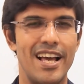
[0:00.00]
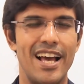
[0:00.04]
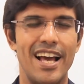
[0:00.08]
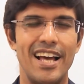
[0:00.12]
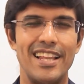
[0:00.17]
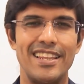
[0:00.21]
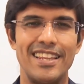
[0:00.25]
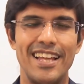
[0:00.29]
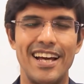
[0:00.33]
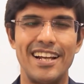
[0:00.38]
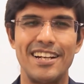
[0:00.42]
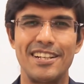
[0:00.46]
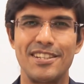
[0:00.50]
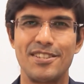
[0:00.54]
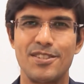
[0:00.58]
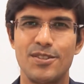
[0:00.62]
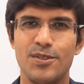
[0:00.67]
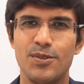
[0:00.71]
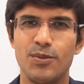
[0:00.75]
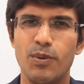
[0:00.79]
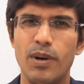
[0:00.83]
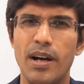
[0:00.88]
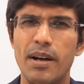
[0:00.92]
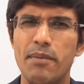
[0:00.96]
And that
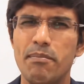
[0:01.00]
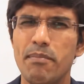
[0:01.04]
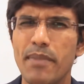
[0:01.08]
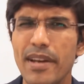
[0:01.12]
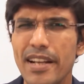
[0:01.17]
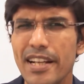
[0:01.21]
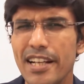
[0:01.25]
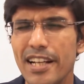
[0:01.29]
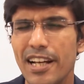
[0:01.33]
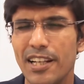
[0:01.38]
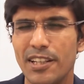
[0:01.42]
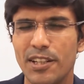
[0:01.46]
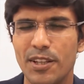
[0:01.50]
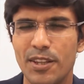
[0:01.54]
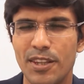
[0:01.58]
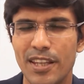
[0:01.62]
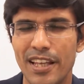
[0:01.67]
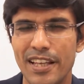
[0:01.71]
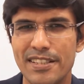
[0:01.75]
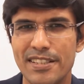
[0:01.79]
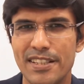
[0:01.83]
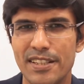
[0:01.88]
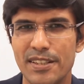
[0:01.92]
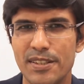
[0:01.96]
is why many other things